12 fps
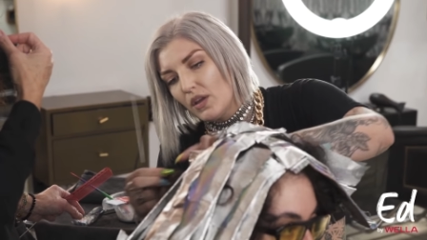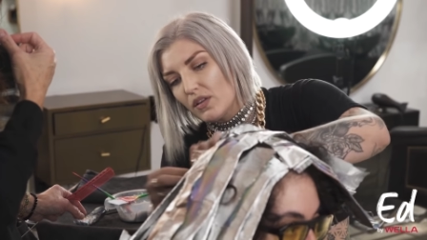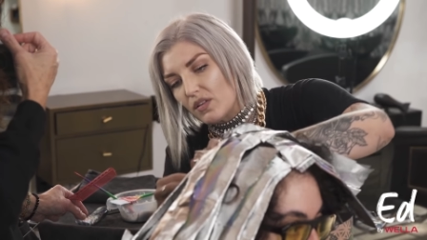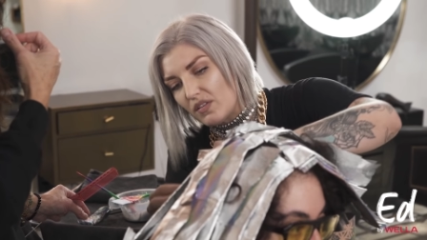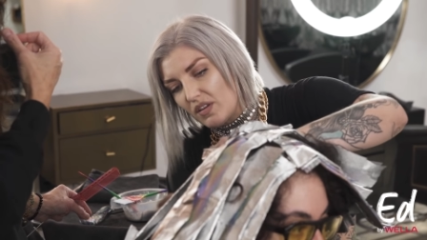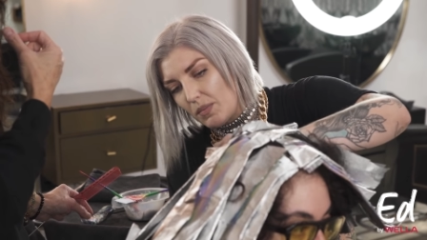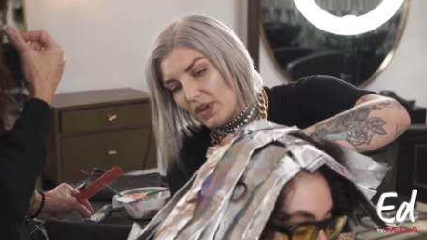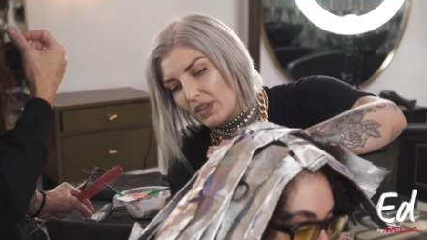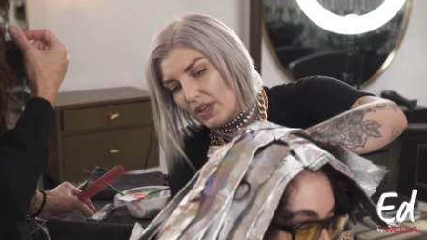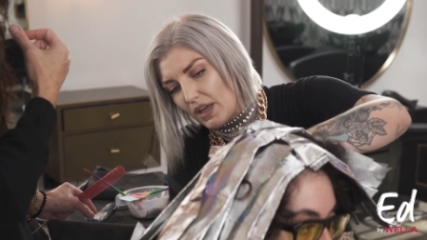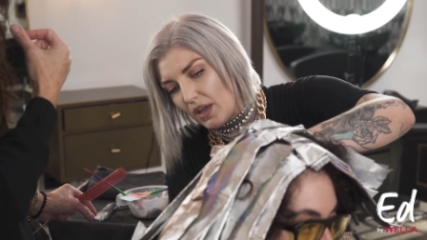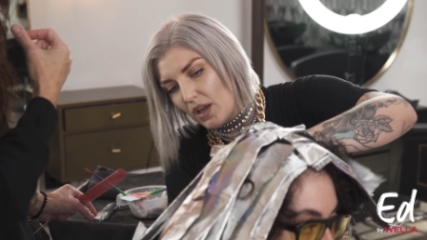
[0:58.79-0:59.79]
So
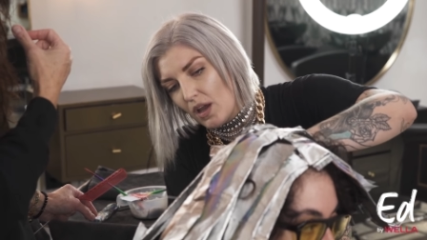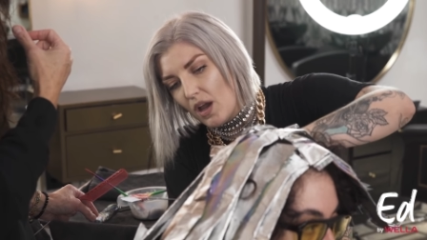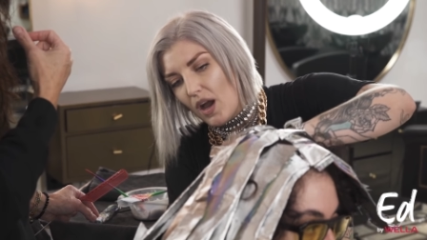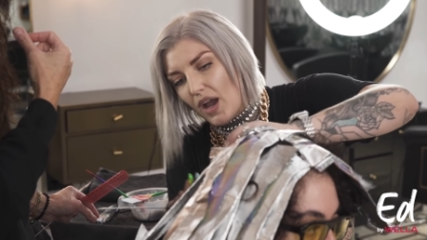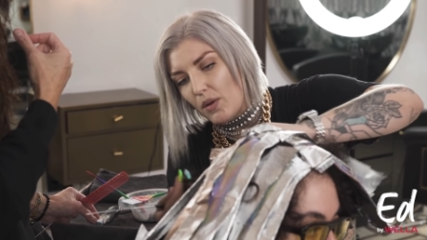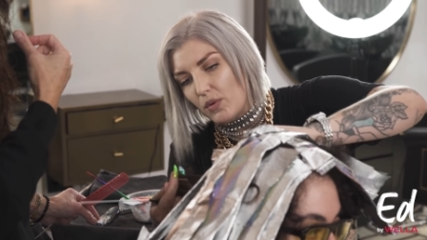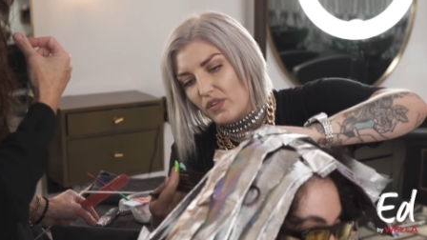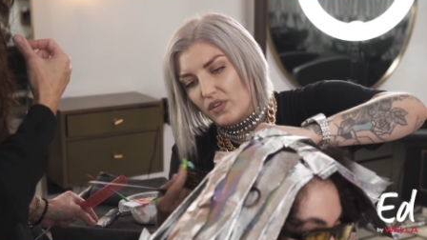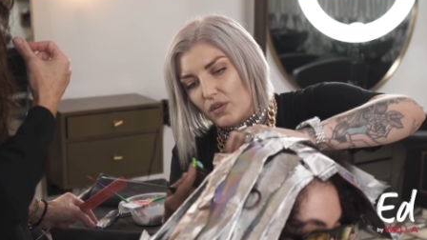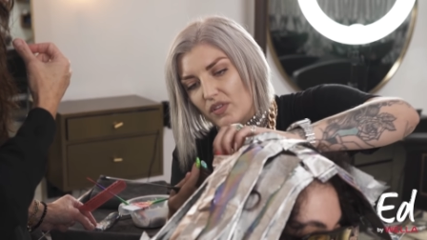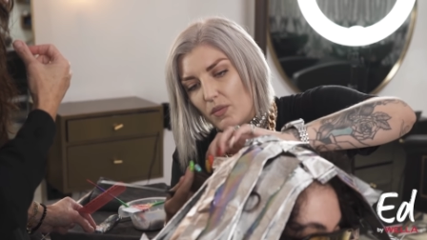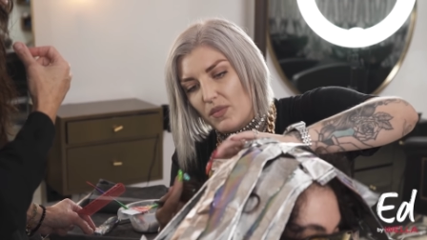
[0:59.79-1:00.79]
typically I will
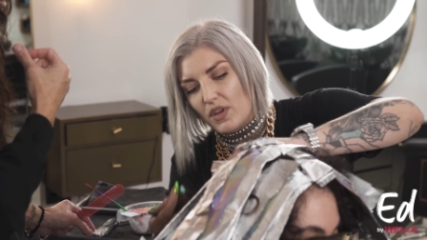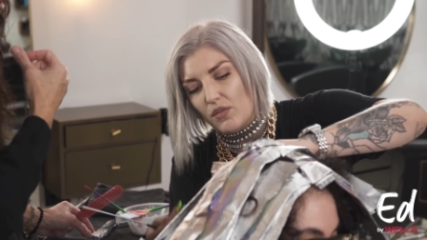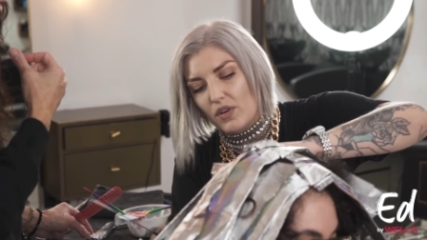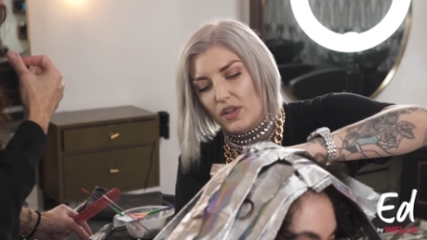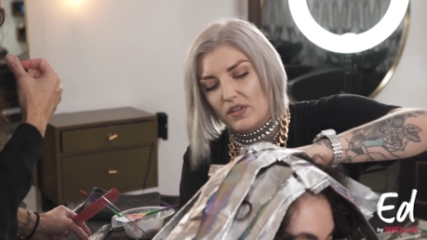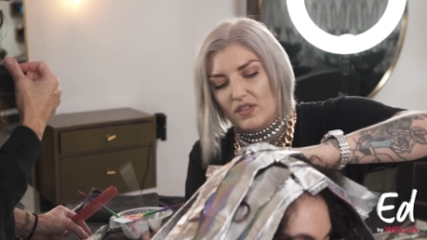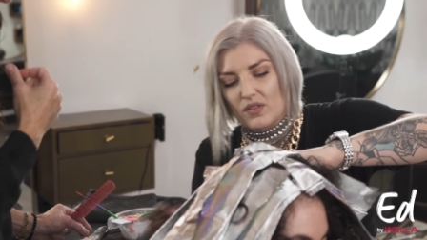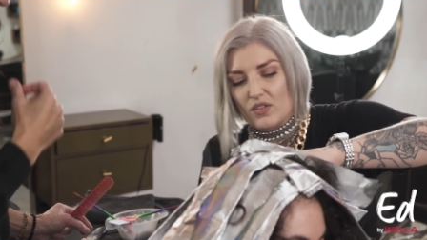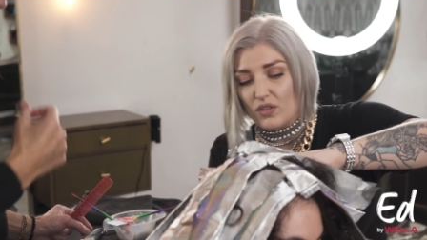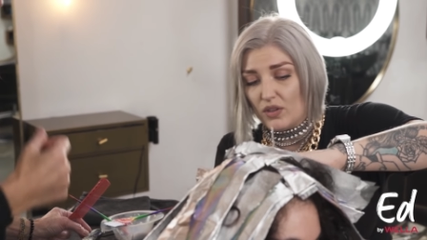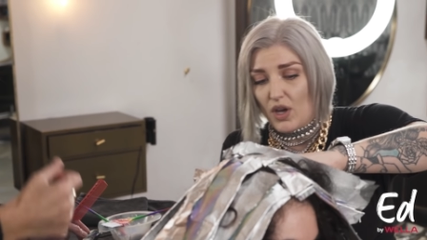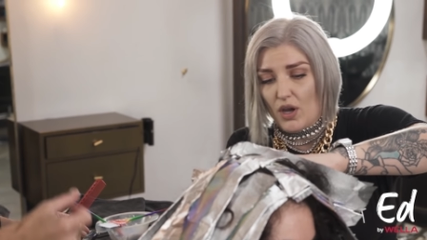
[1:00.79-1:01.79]
do something really
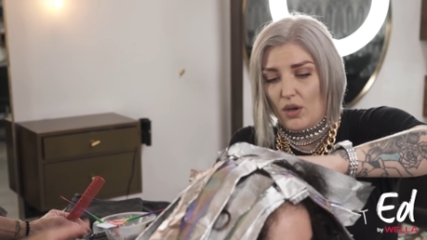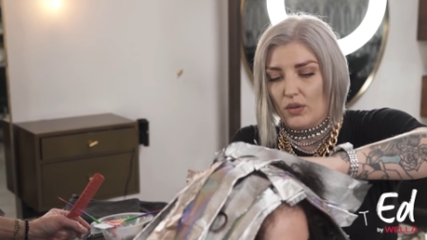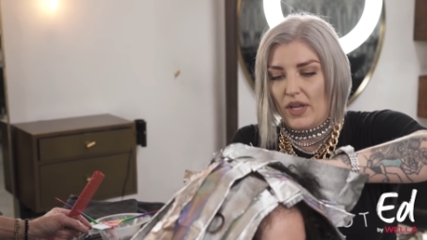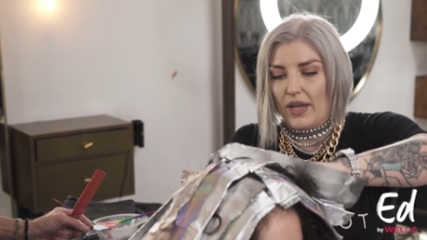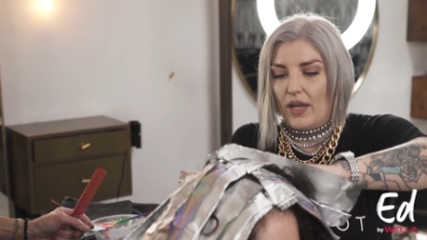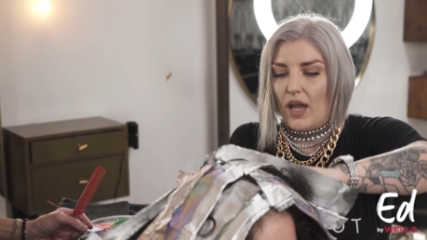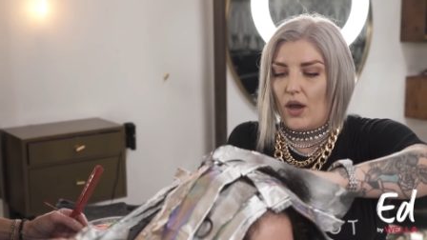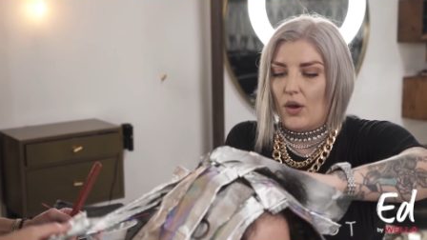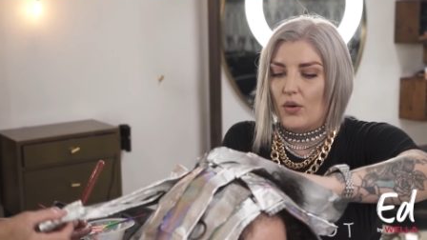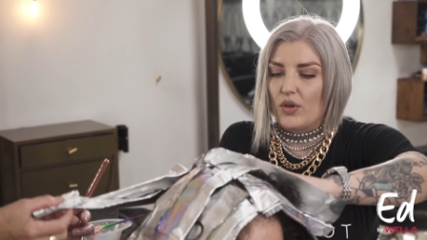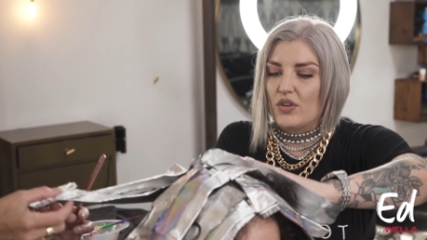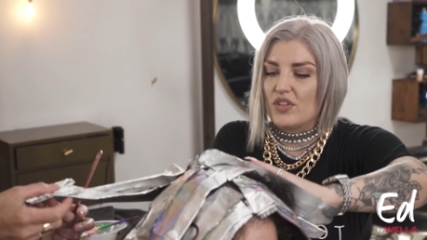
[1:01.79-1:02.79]
slow, like
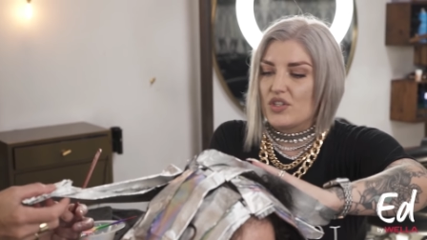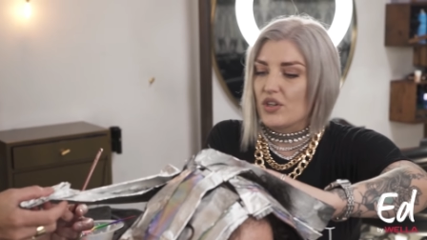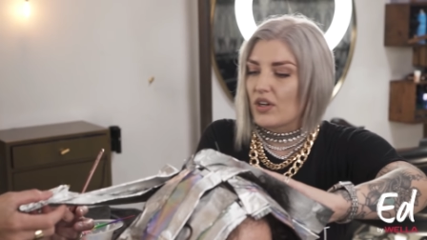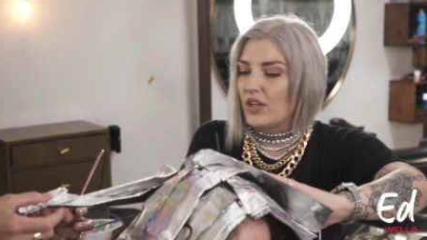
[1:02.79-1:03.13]
how you did your